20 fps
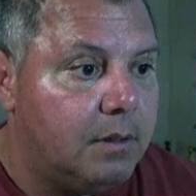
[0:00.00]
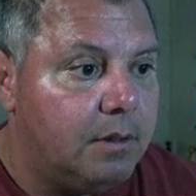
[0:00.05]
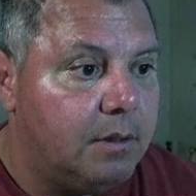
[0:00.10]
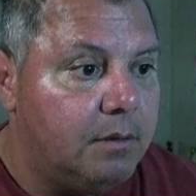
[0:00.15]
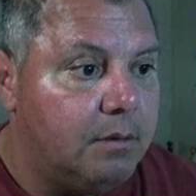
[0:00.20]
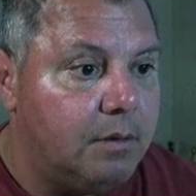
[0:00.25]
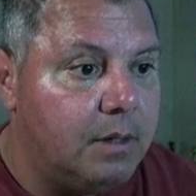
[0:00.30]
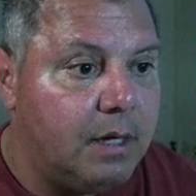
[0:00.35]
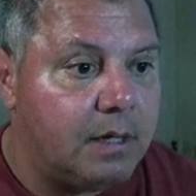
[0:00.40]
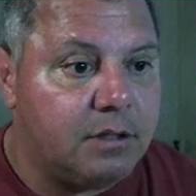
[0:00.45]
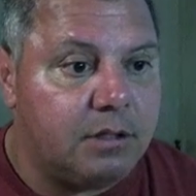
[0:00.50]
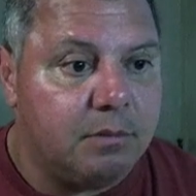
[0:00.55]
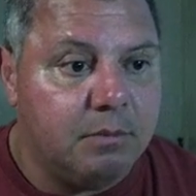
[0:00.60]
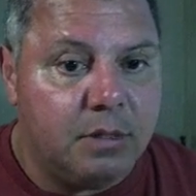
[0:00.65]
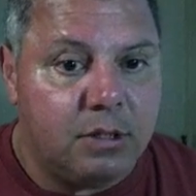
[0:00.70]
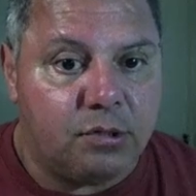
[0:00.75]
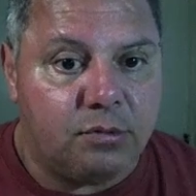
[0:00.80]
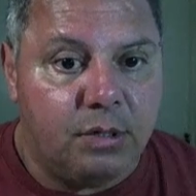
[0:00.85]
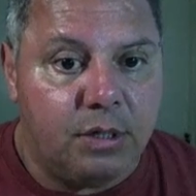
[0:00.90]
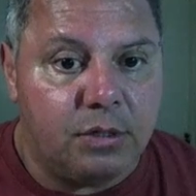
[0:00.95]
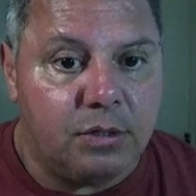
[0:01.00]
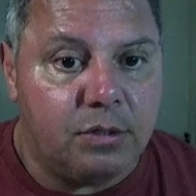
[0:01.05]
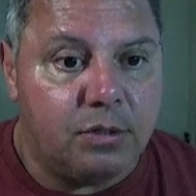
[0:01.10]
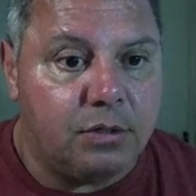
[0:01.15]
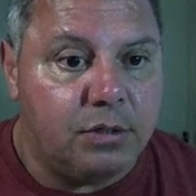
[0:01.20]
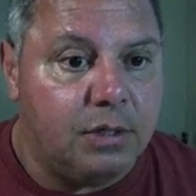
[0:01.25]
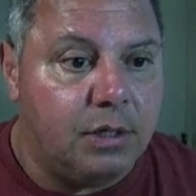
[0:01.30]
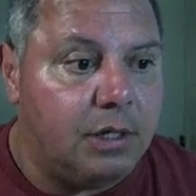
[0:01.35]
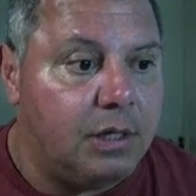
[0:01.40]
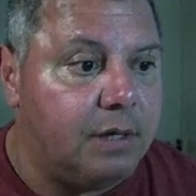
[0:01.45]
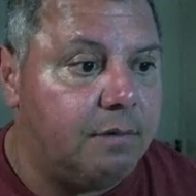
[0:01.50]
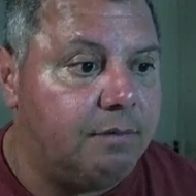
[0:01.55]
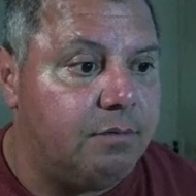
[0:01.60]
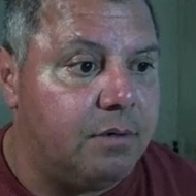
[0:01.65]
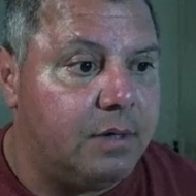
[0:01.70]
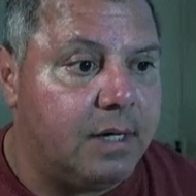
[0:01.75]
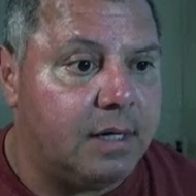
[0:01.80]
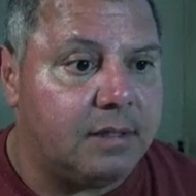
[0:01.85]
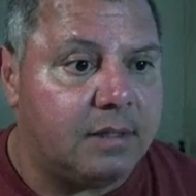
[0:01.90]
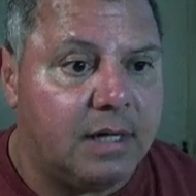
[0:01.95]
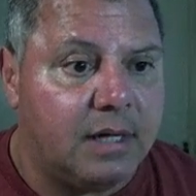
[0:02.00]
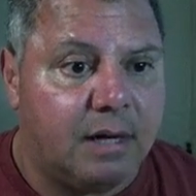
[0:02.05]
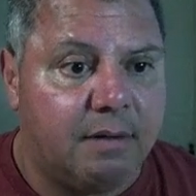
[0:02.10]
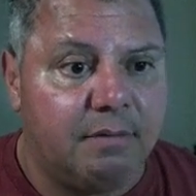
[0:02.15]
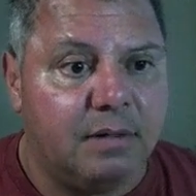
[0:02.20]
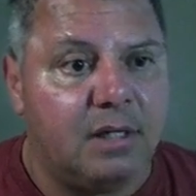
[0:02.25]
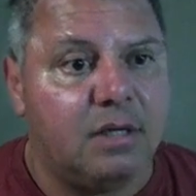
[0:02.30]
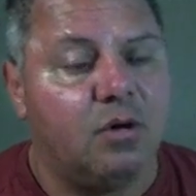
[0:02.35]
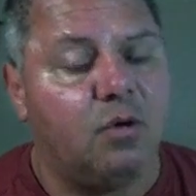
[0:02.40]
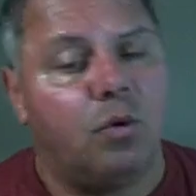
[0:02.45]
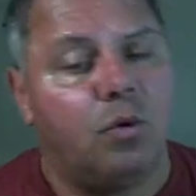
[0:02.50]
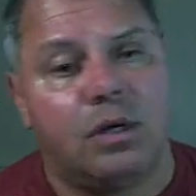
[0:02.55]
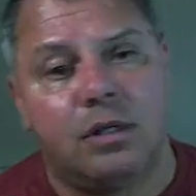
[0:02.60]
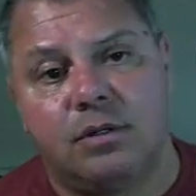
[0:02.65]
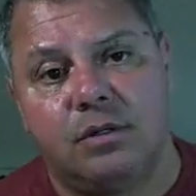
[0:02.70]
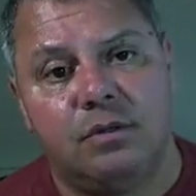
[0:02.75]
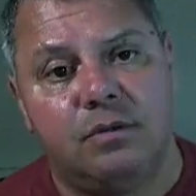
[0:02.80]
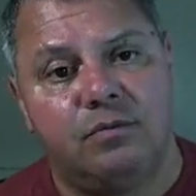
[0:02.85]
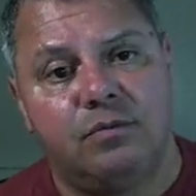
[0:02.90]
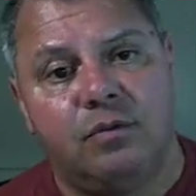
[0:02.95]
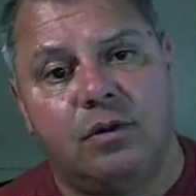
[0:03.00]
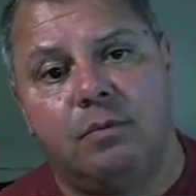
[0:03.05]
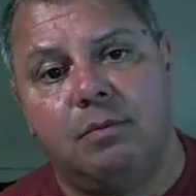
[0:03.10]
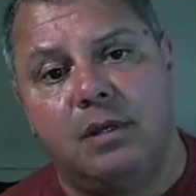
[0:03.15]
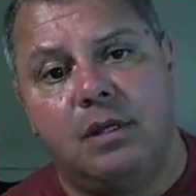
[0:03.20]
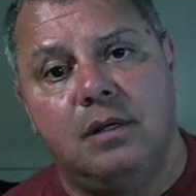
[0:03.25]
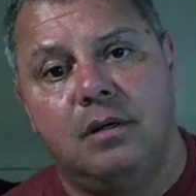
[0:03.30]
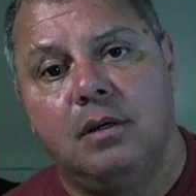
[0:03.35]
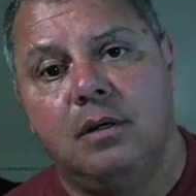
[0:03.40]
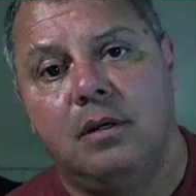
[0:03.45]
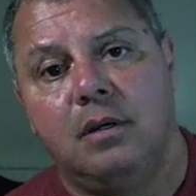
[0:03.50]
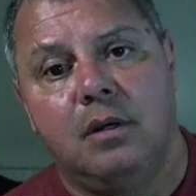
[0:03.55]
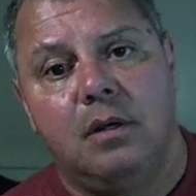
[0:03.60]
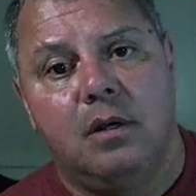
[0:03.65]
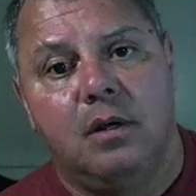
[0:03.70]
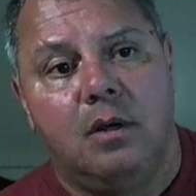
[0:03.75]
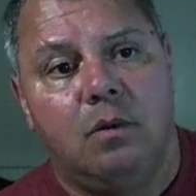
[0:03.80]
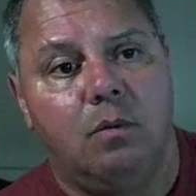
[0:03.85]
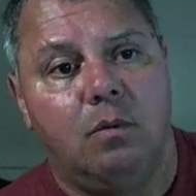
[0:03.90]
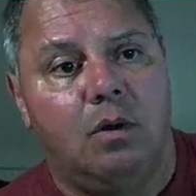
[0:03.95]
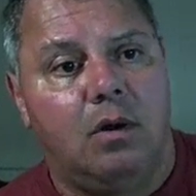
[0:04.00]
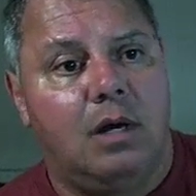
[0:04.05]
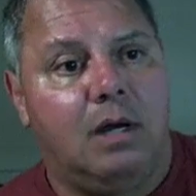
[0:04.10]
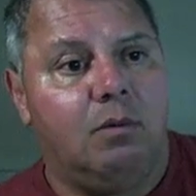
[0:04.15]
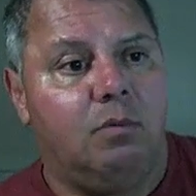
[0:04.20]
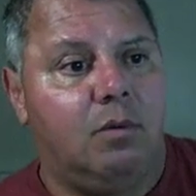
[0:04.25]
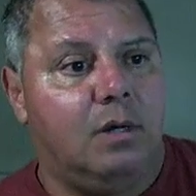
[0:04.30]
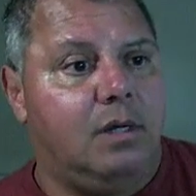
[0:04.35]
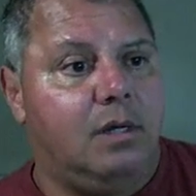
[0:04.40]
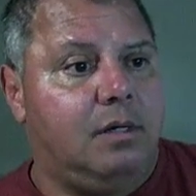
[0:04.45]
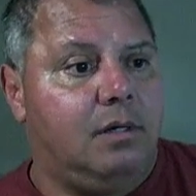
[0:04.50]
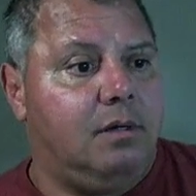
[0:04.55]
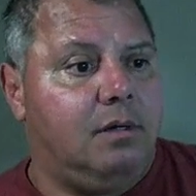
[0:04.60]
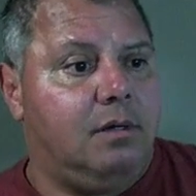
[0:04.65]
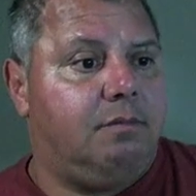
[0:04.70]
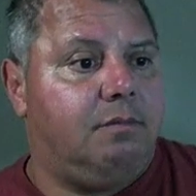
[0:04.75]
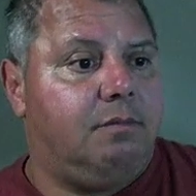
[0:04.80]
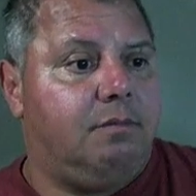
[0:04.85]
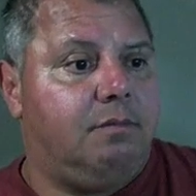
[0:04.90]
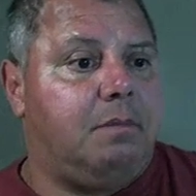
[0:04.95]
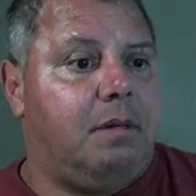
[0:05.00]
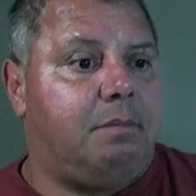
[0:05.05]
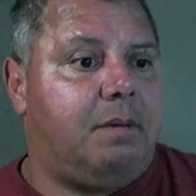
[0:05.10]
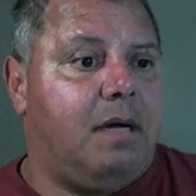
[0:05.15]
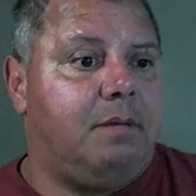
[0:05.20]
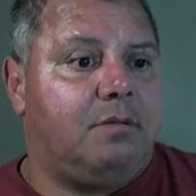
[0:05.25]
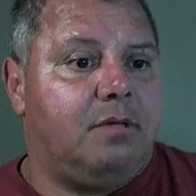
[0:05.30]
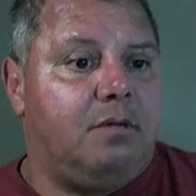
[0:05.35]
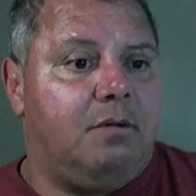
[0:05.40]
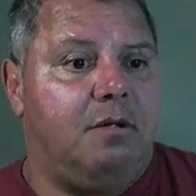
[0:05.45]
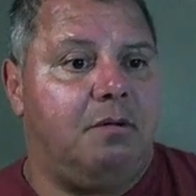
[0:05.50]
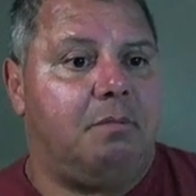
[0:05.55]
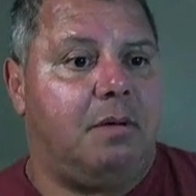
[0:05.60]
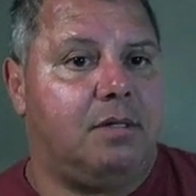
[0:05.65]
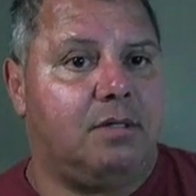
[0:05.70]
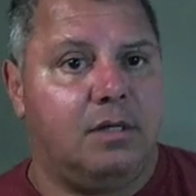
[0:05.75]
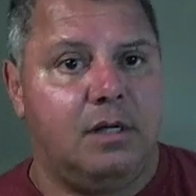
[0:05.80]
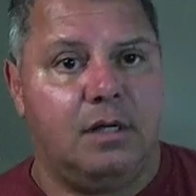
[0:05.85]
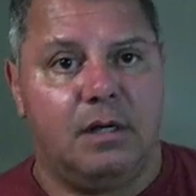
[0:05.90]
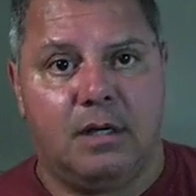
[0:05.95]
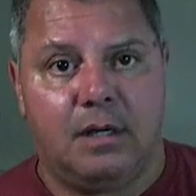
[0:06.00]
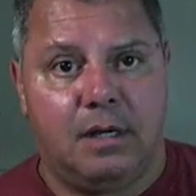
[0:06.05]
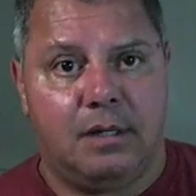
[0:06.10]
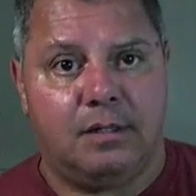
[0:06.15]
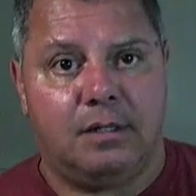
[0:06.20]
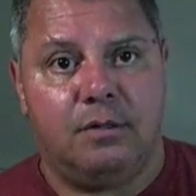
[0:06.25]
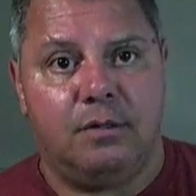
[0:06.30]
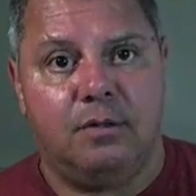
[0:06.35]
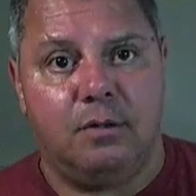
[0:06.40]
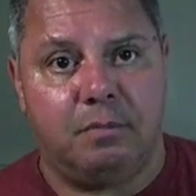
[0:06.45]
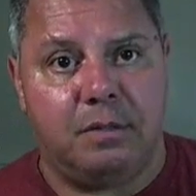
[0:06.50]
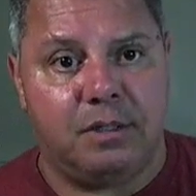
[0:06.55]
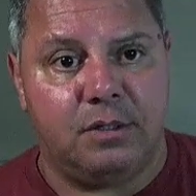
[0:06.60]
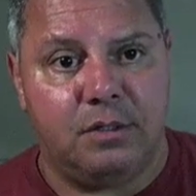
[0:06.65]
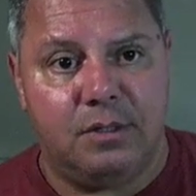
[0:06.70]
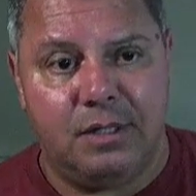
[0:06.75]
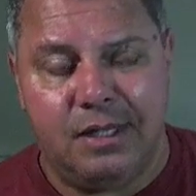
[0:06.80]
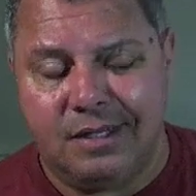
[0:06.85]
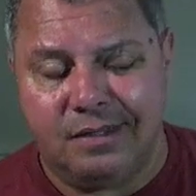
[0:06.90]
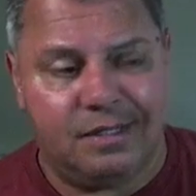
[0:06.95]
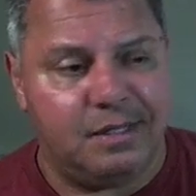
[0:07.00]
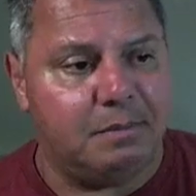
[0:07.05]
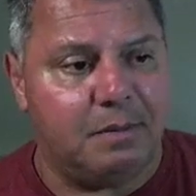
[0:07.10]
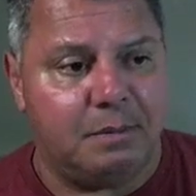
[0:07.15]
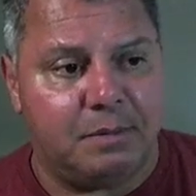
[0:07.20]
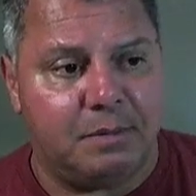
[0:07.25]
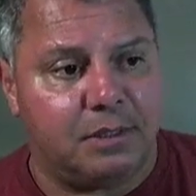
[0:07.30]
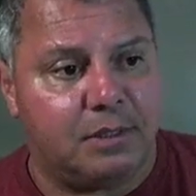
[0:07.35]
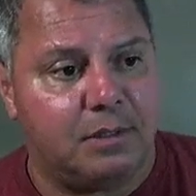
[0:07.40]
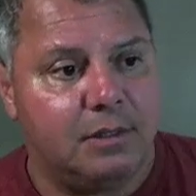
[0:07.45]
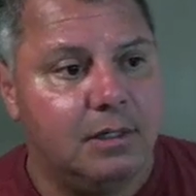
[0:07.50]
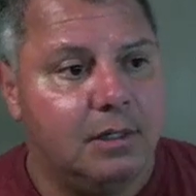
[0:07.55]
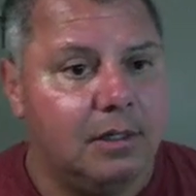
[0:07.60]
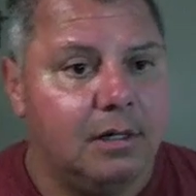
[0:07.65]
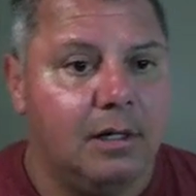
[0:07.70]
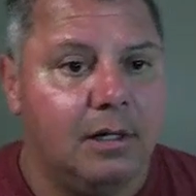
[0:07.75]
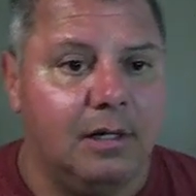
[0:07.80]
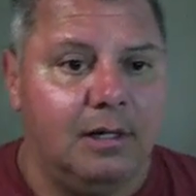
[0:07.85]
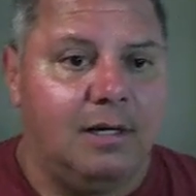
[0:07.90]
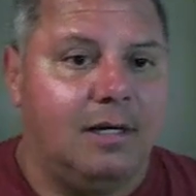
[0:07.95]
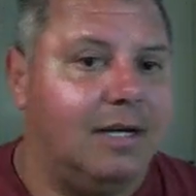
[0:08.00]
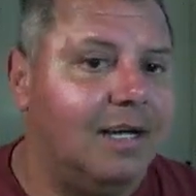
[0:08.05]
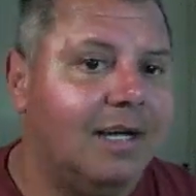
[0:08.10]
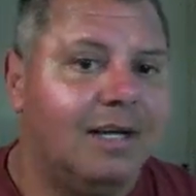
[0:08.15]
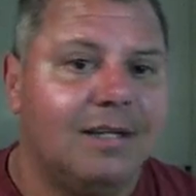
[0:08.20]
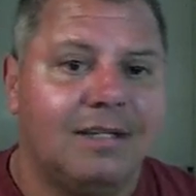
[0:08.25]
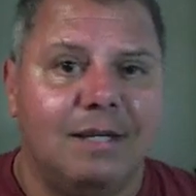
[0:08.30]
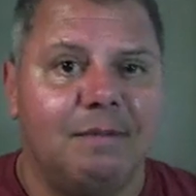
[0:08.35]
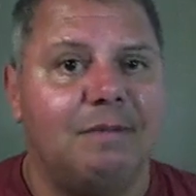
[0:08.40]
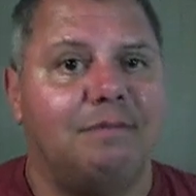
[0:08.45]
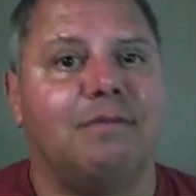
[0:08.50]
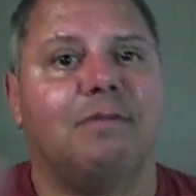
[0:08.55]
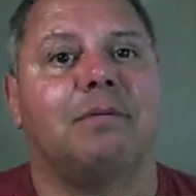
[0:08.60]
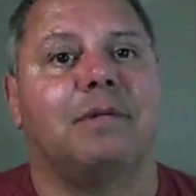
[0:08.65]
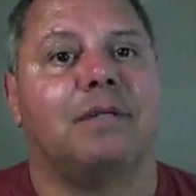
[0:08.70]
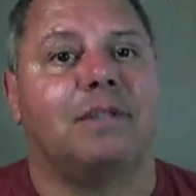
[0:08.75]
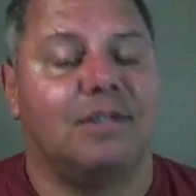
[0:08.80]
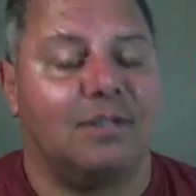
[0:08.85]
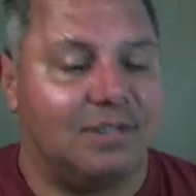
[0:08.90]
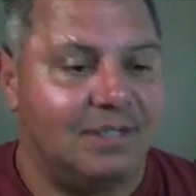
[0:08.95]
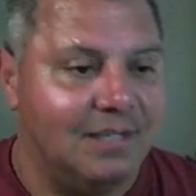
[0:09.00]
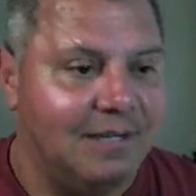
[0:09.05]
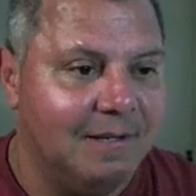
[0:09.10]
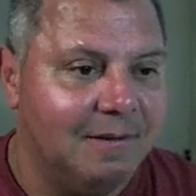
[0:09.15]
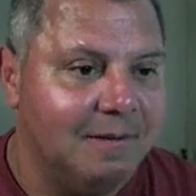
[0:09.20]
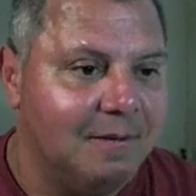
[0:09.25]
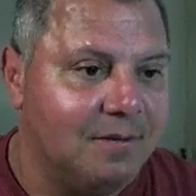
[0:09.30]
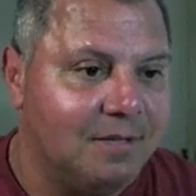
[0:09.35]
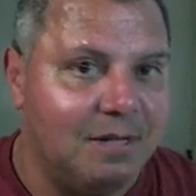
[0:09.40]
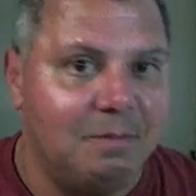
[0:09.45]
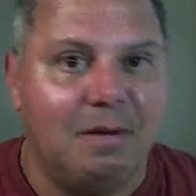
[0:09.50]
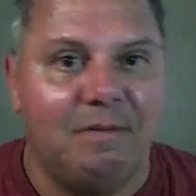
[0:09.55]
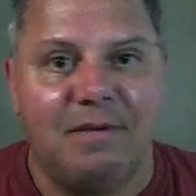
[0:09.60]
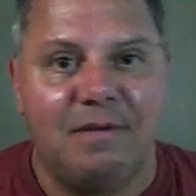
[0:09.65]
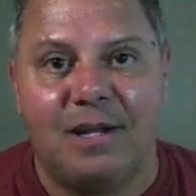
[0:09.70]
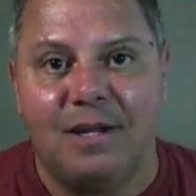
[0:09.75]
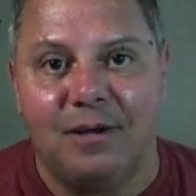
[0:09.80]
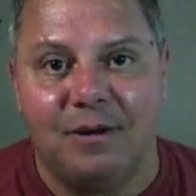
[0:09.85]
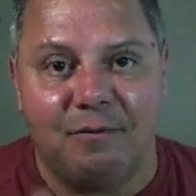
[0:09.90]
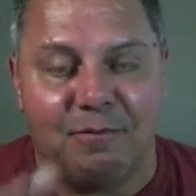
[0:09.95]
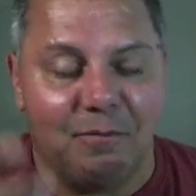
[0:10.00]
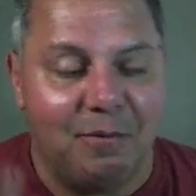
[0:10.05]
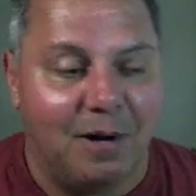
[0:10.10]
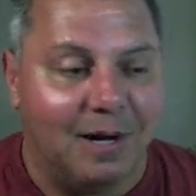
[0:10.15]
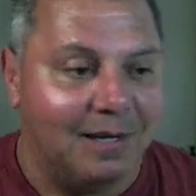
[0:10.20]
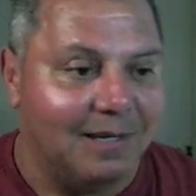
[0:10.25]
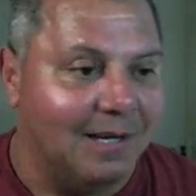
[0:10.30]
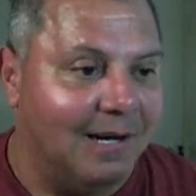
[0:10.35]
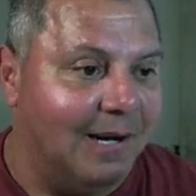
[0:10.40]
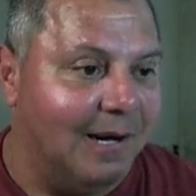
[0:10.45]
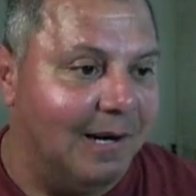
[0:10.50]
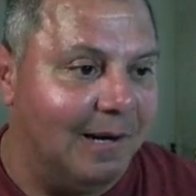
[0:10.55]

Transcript: You got some illustrations here. If you guys have any questions for me, well, I want to fix my pipes underneath my sink. Can I send you a picture? Yeah, send me a picture. Send me a few pictures. Send me a video if you want.